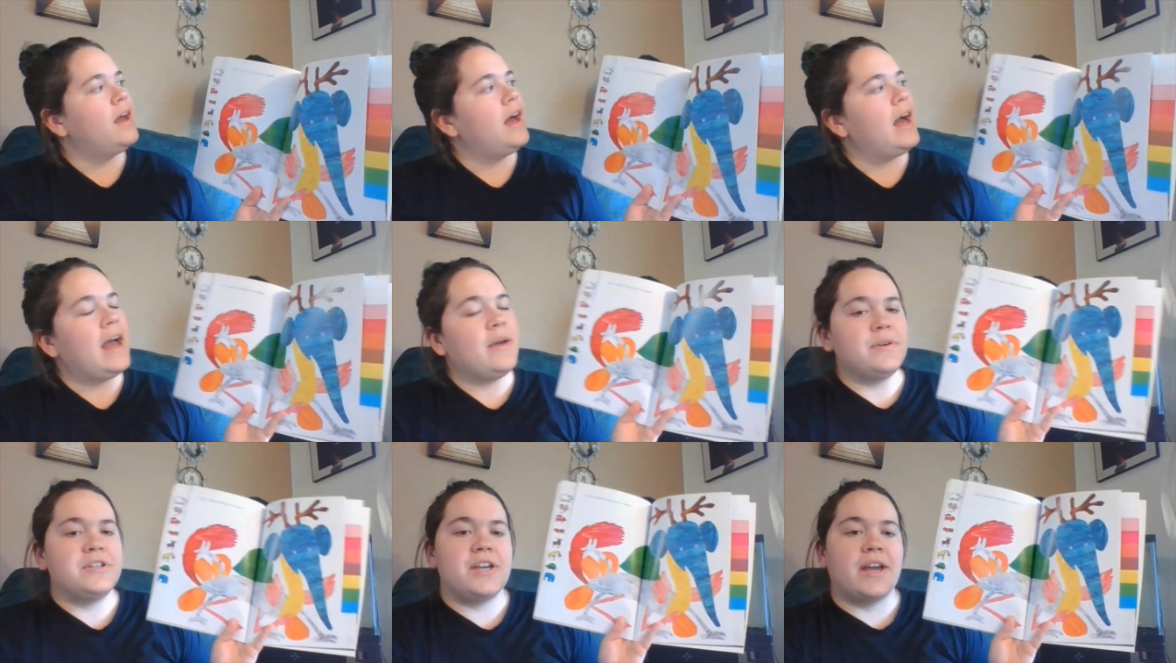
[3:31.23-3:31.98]
I
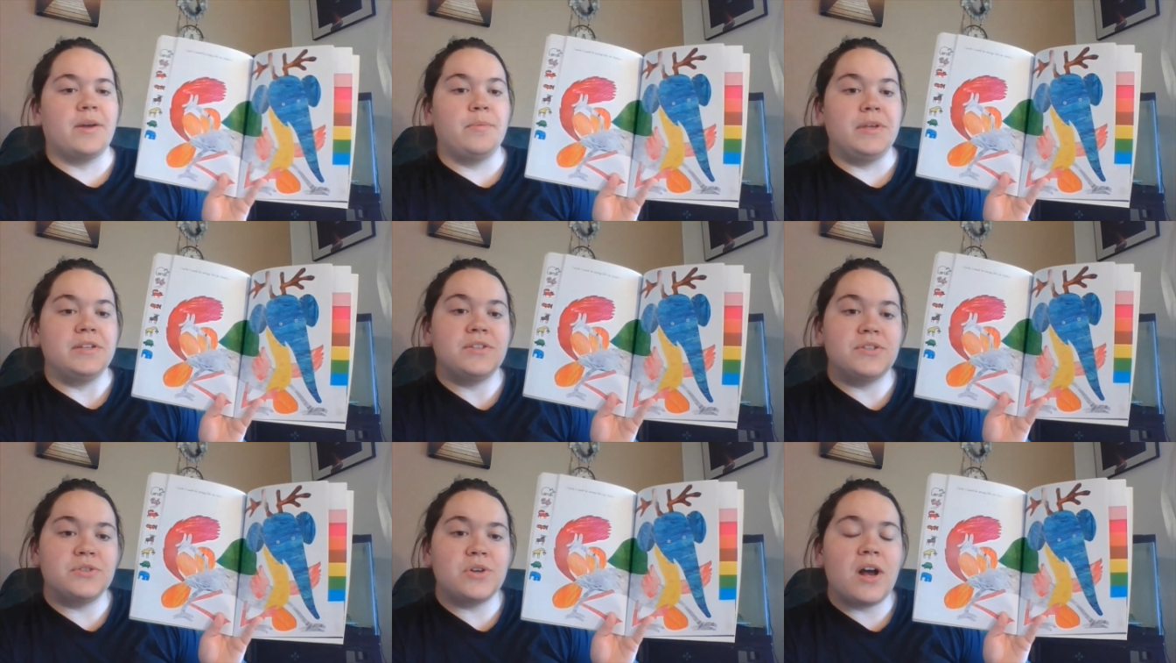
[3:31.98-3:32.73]
wish I could be
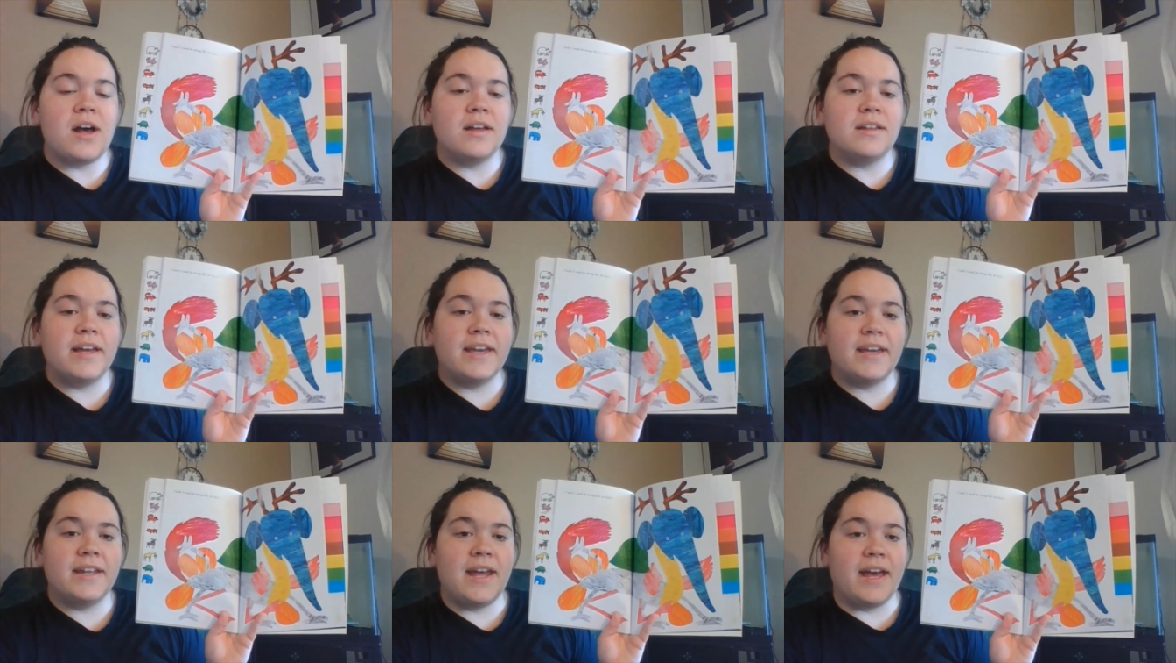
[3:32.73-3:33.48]
strong
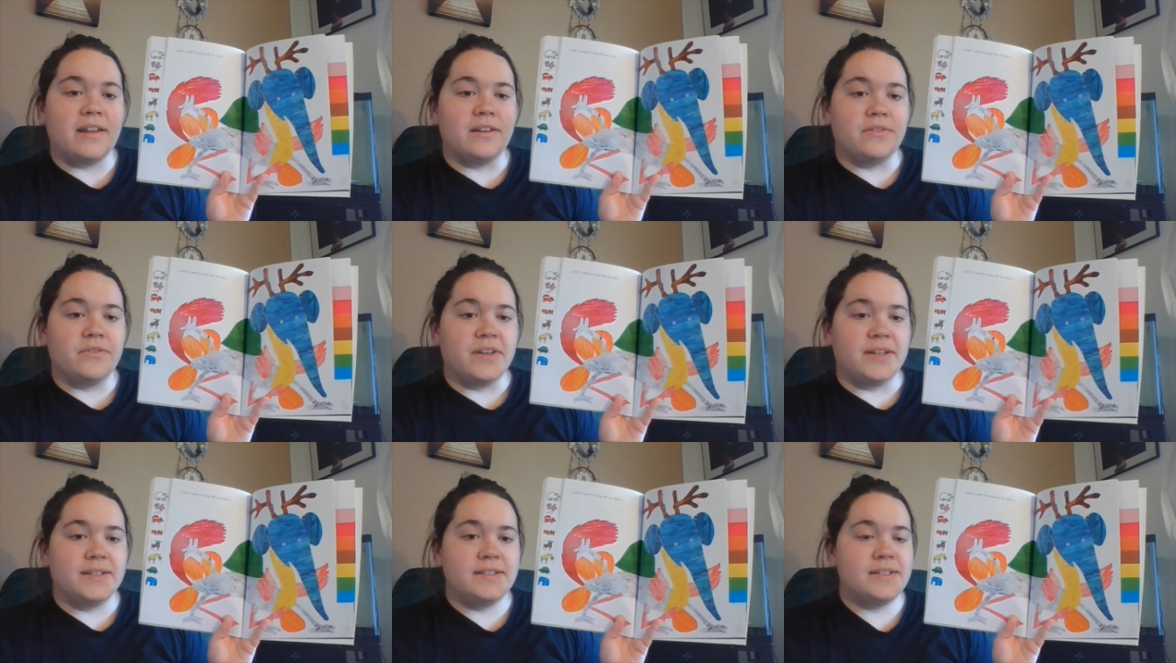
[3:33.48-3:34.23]
like an
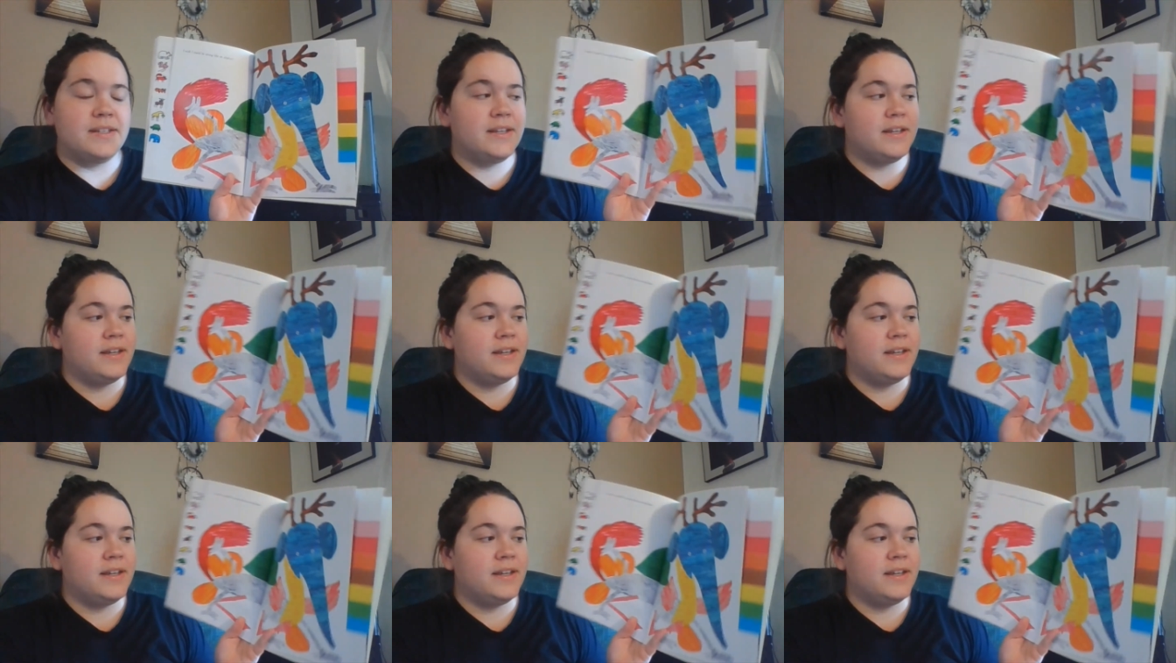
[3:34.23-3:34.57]
elephant.